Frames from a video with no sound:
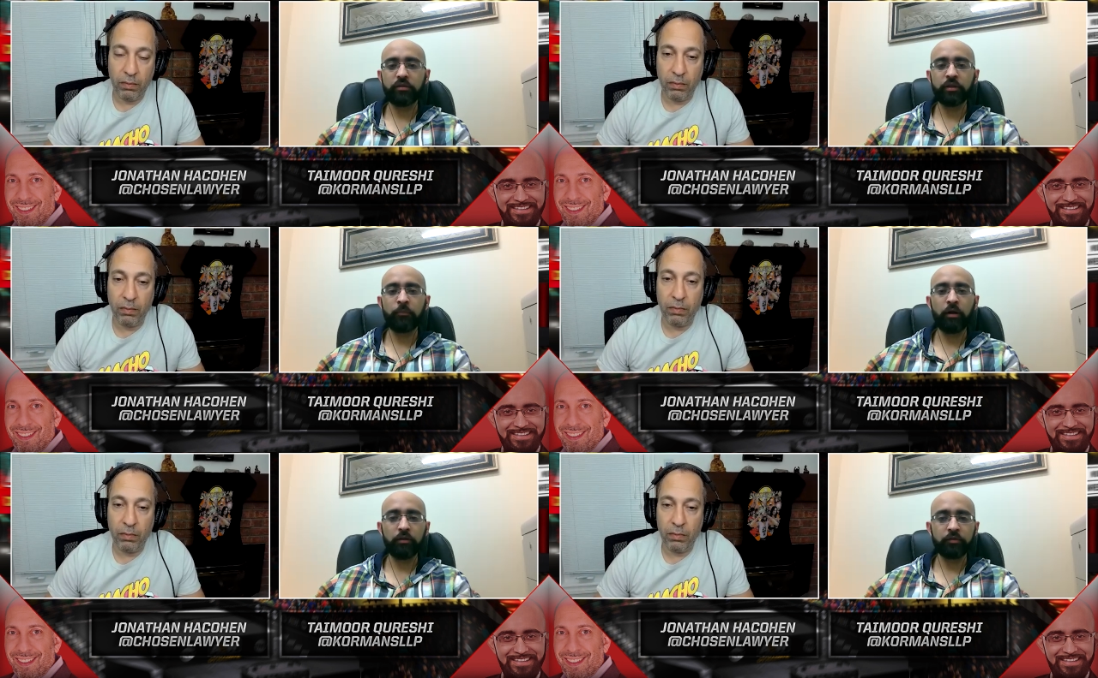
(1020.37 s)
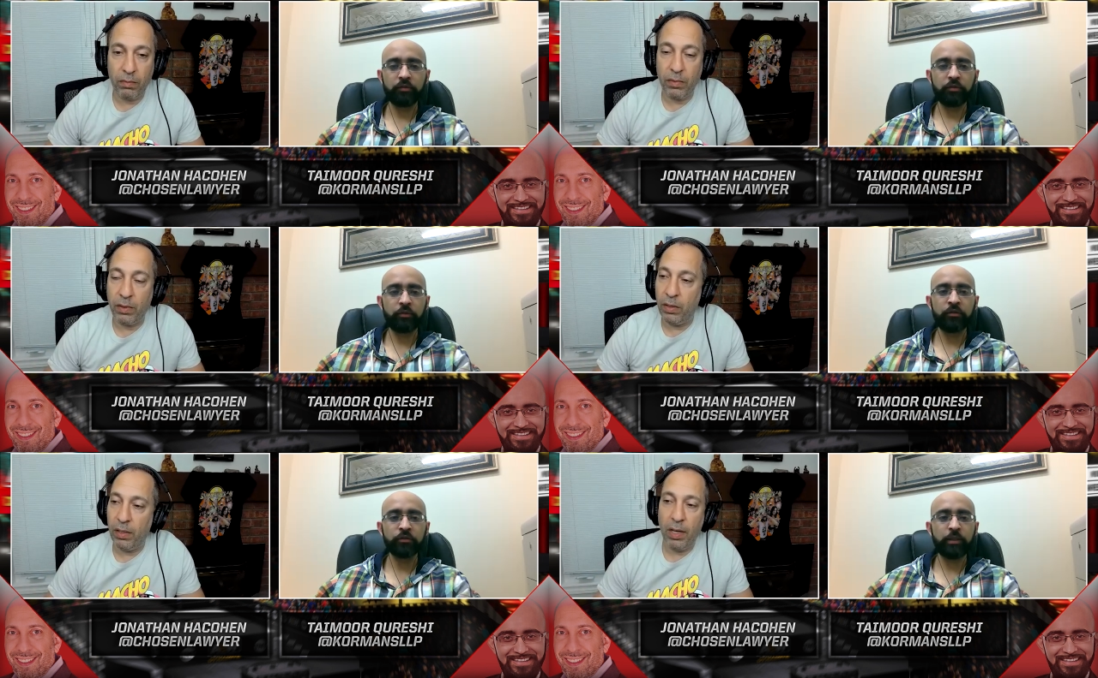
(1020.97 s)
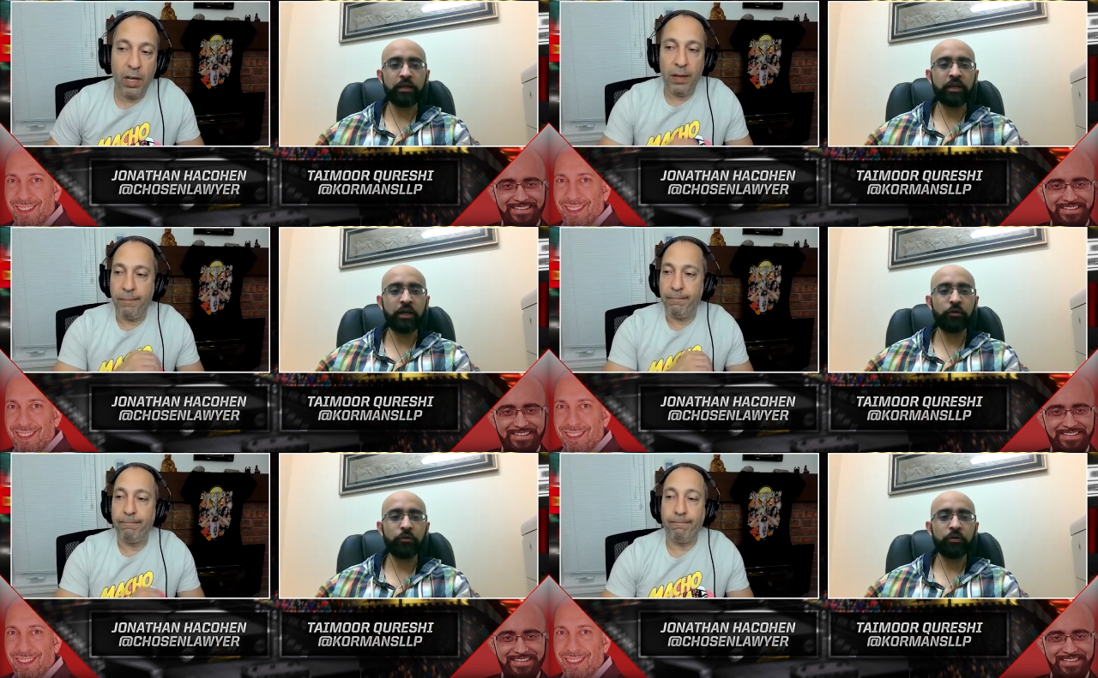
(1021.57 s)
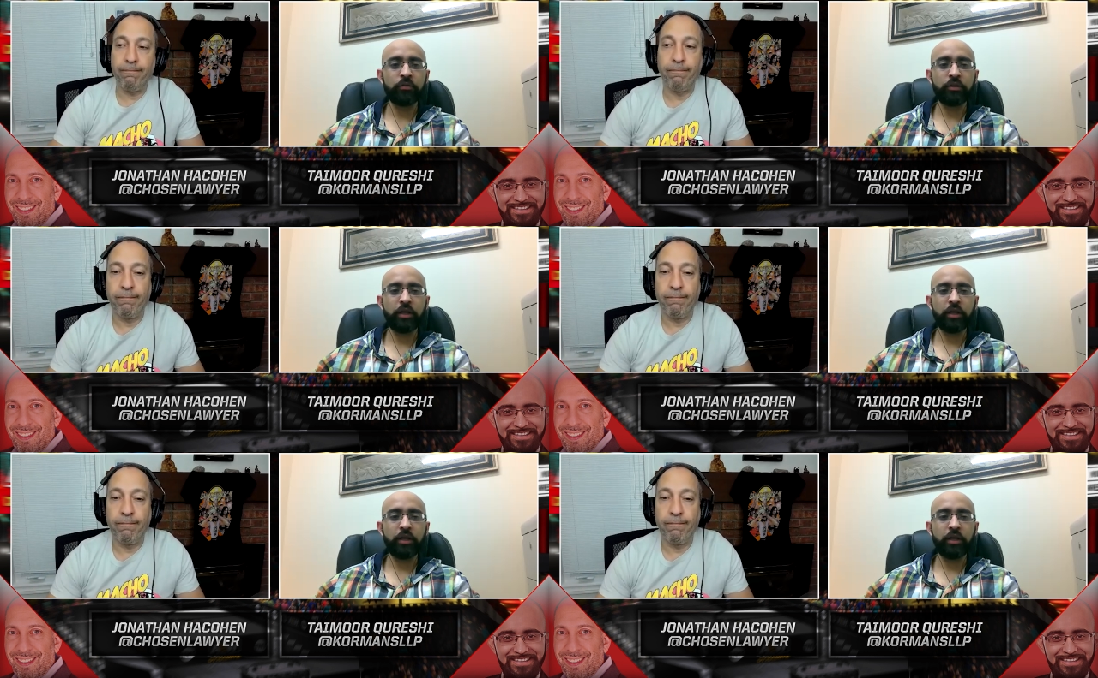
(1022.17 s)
Speaker 1: the belts, right? Because right now they